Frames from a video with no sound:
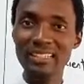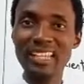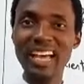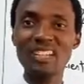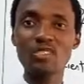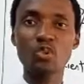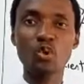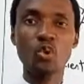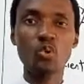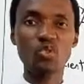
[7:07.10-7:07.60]

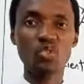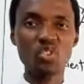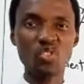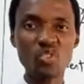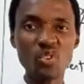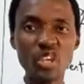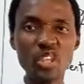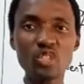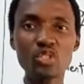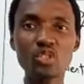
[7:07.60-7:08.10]
that
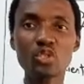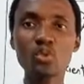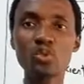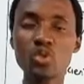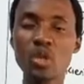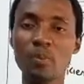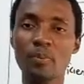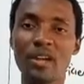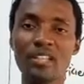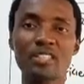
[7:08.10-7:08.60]
constrains
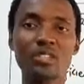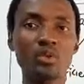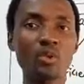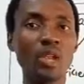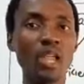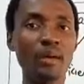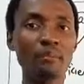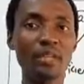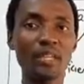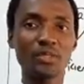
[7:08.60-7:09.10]
you to a
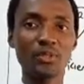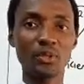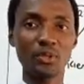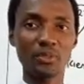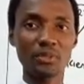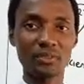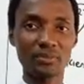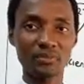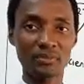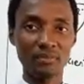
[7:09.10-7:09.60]
particular
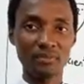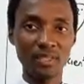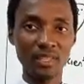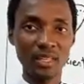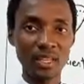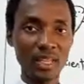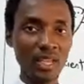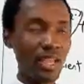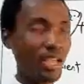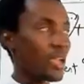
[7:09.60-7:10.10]
method.
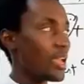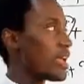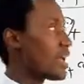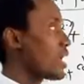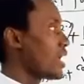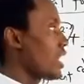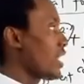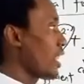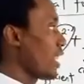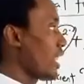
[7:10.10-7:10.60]

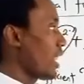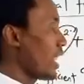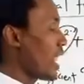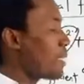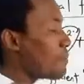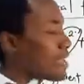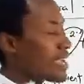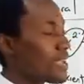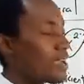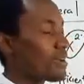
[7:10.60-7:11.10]

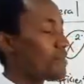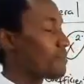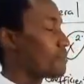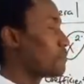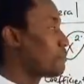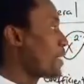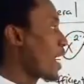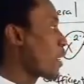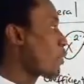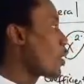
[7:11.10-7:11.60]
Let me,
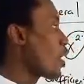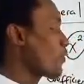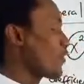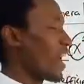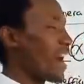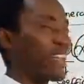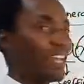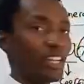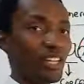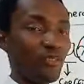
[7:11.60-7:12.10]
by way of
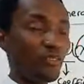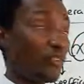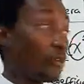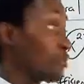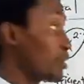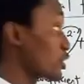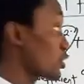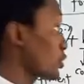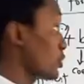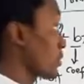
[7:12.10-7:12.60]
added
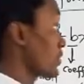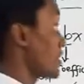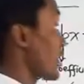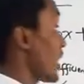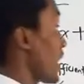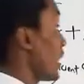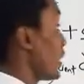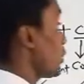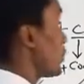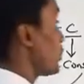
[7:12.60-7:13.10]
information,
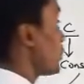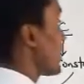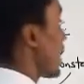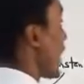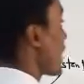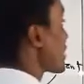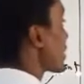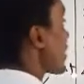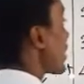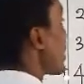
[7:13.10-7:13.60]
tell you
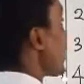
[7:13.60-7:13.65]
that